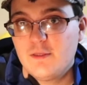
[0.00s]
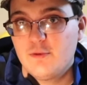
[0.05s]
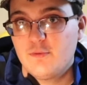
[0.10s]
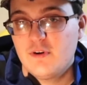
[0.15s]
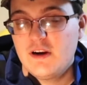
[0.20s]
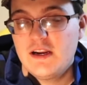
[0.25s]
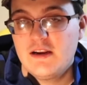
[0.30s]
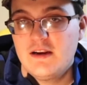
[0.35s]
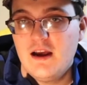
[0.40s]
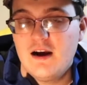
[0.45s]

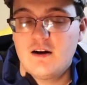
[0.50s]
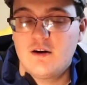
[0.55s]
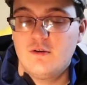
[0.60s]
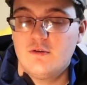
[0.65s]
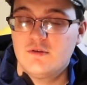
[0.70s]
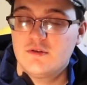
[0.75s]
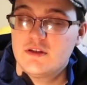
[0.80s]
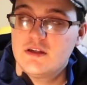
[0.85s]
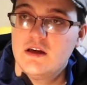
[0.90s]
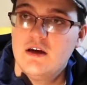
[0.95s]
3 and
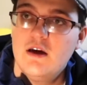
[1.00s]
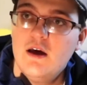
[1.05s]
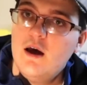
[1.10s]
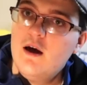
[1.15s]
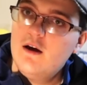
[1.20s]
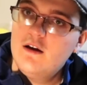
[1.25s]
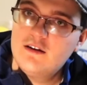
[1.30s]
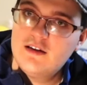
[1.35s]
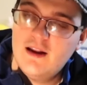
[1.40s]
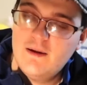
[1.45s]
Knuckles
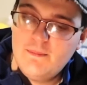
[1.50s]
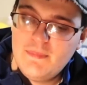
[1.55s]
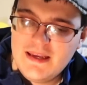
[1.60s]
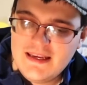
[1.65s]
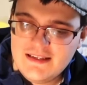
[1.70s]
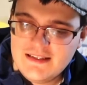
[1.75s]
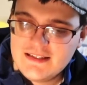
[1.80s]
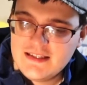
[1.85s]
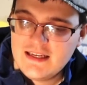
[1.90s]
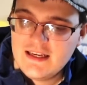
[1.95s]
to the
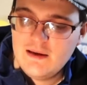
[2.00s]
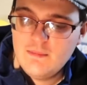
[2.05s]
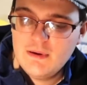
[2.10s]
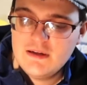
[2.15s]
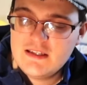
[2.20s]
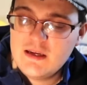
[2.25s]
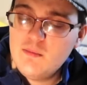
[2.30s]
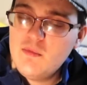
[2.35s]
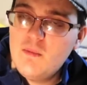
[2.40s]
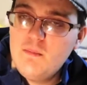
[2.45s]
PC,
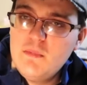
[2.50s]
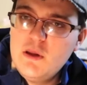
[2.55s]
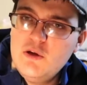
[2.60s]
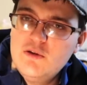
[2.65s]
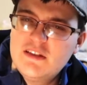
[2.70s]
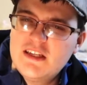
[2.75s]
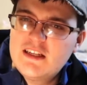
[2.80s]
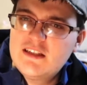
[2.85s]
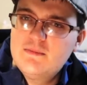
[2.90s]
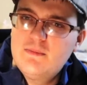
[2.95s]
but some of the
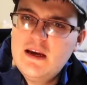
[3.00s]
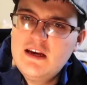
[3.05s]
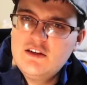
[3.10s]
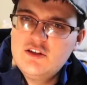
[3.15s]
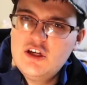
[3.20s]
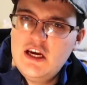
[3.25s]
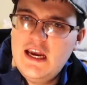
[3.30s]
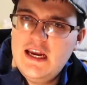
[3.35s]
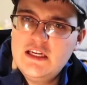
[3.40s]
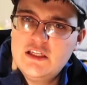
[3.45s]
music's a bit
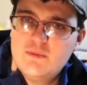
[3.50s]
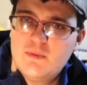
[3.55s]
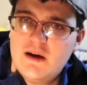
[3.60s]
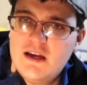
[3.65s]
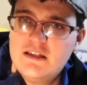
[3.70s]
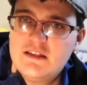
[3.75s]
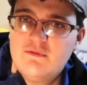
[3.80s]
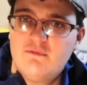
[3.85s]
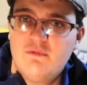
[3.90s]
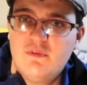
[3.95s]
changed
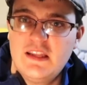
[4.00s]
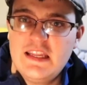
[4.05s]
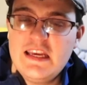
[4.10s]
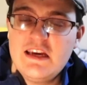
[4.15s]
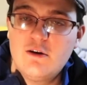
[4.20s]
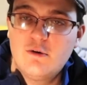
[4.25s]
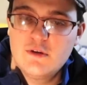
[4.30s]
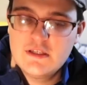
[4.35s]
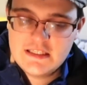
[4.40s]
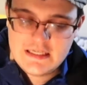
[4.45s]
because of legal